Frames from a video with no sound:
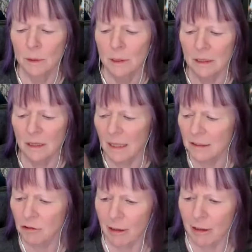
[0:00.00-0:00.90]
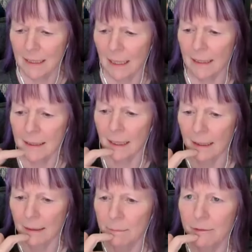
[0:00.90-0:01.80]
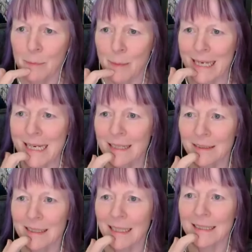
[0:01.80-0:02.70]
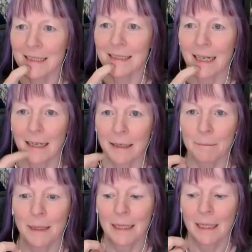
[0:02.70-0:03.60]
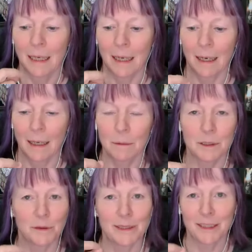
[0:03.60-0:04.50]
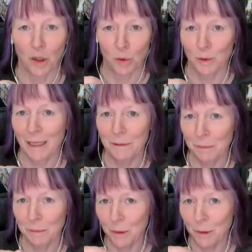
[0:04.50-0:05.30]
which is an interesting time for me because that's the time I was always told I was